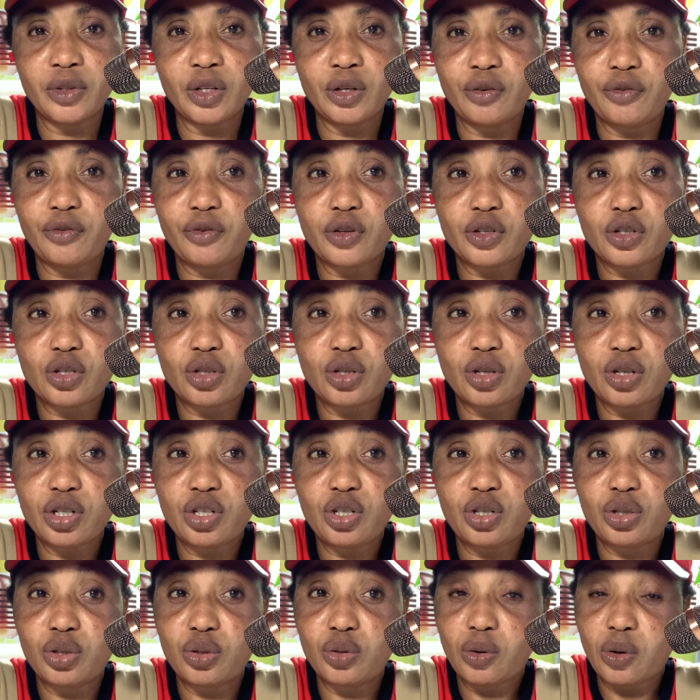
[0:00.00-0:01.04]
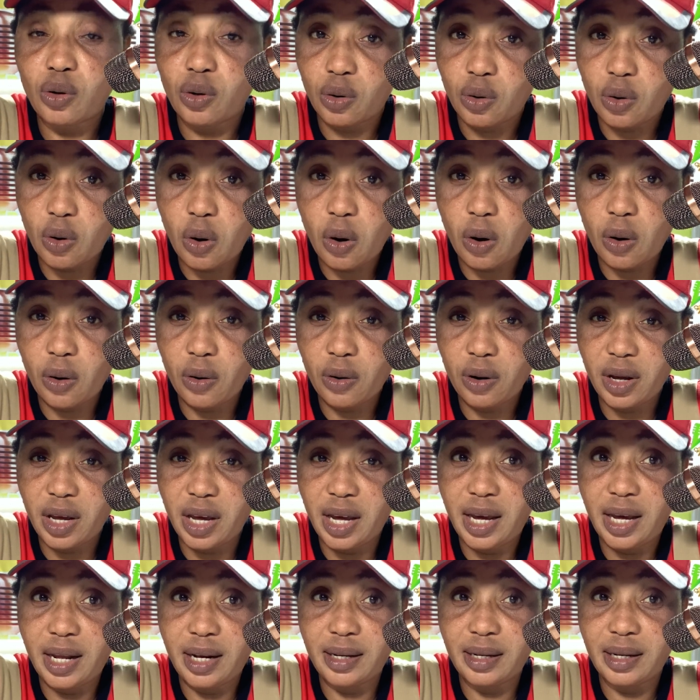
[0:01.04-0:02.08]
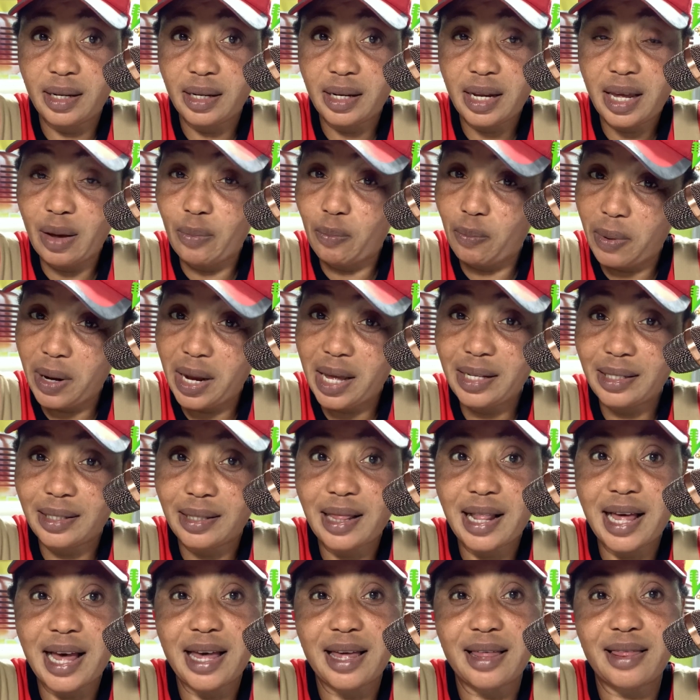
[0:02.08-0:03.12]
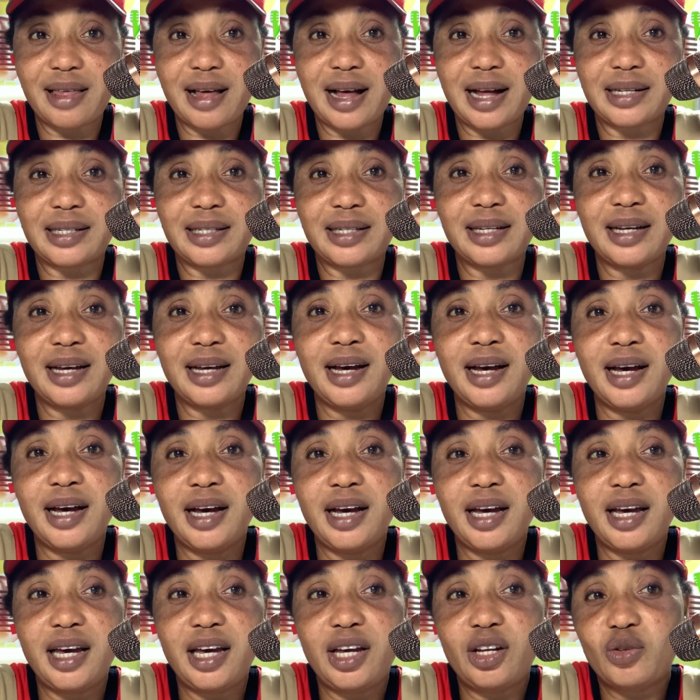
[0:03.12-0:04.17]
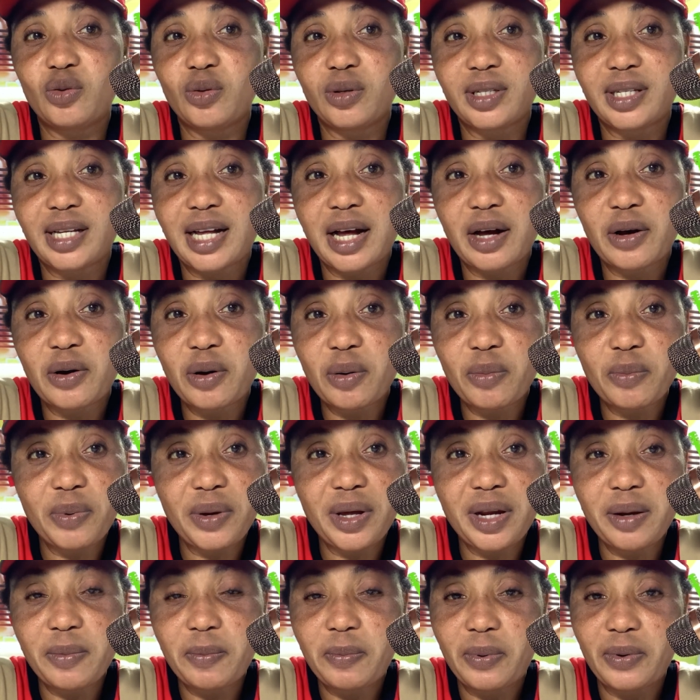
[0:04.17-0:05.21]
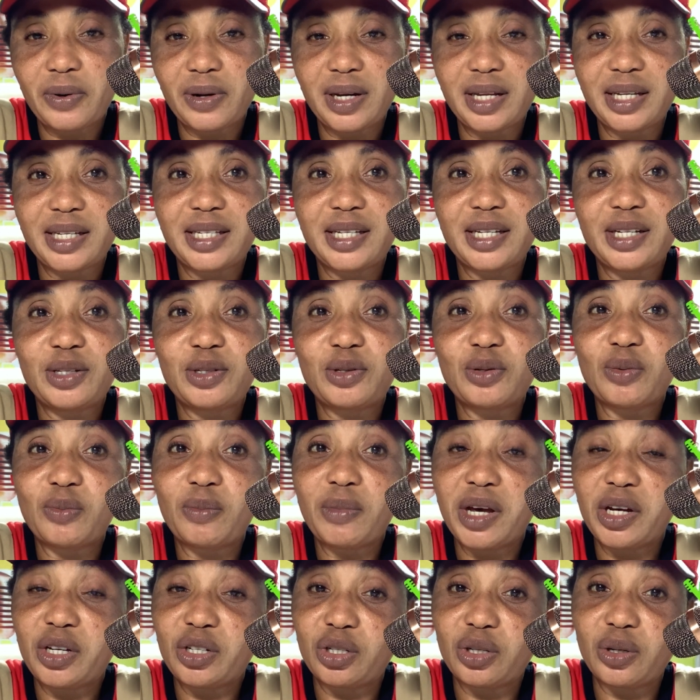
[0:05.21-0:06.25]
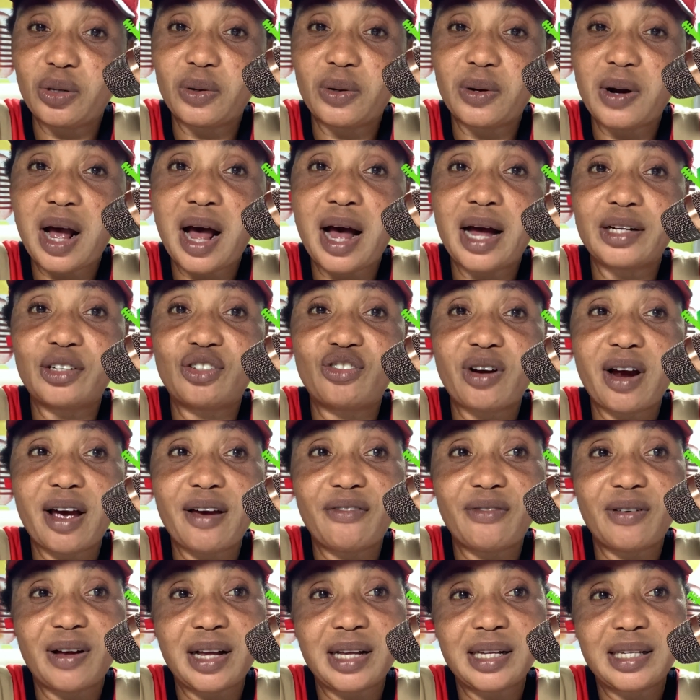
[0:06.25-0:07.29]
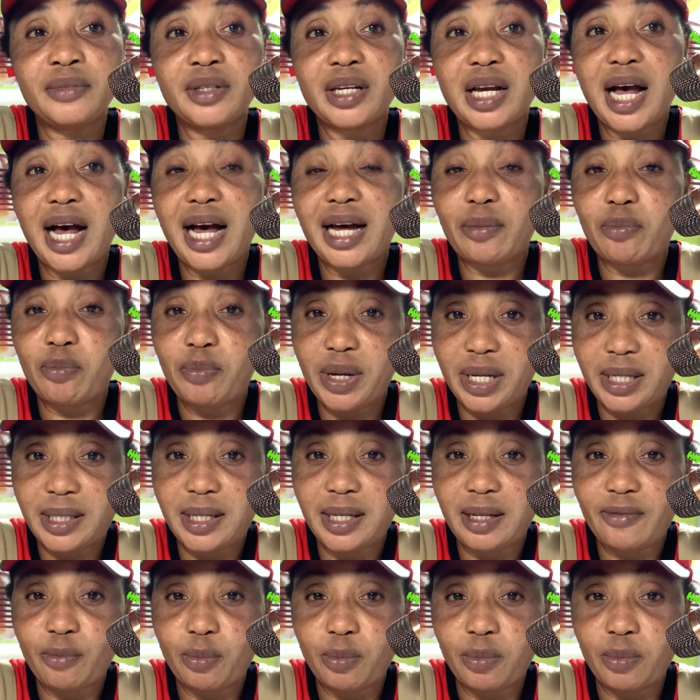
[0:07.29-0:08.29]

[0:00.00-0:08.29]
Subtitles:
for such to occur in a place like that. It was our company policy to make sure our drivers had basic